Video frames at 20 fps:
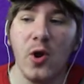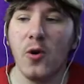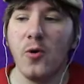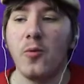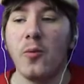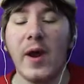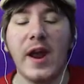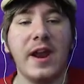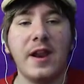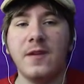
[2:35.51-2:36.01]

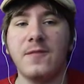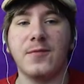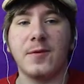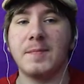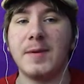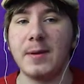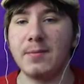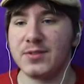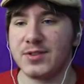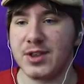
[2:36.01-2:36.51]
waiting for
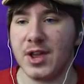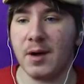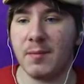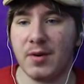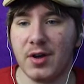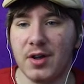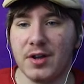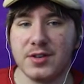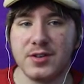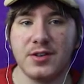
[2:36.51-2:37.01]
people to come
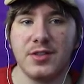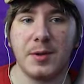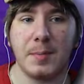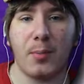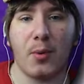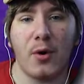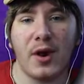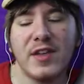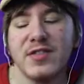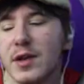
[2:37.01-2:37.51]
on to the point